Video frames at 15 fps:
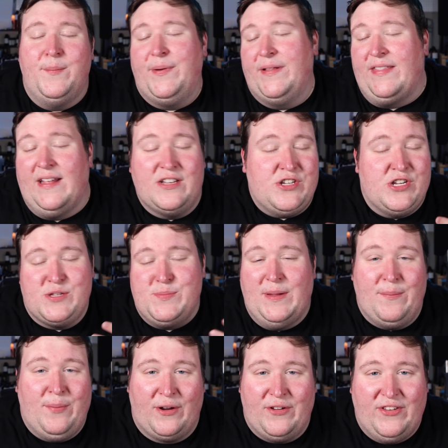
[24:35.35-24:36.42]
But that's just
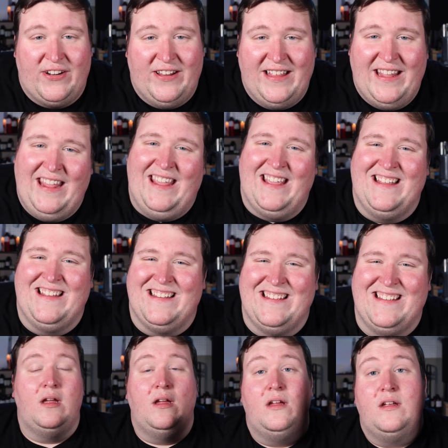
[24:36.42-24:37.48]
me personally.
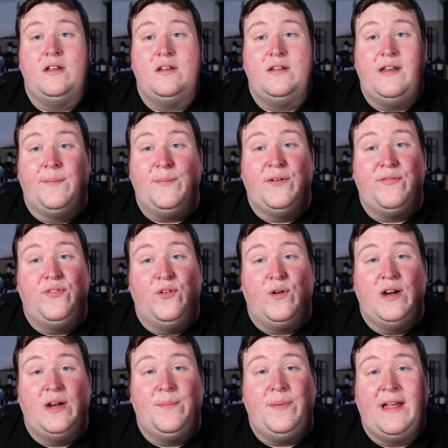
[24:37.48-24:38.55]
Number
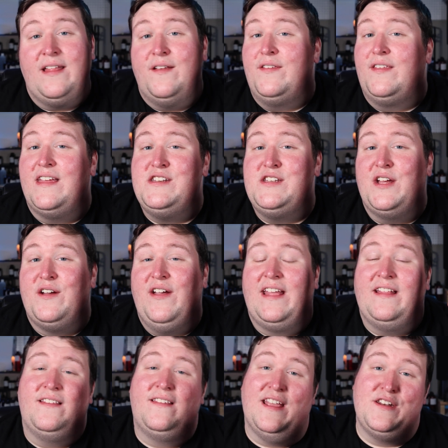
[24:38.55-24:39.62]
4, Palo Santo
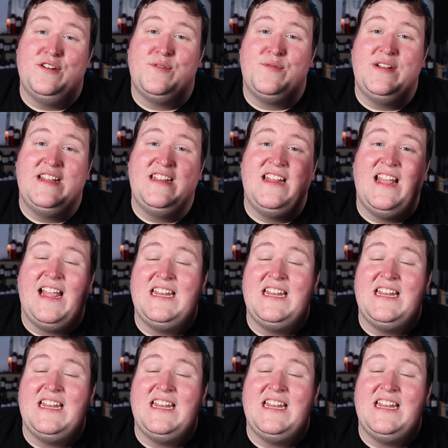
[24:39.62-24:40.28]
and Sandalwood.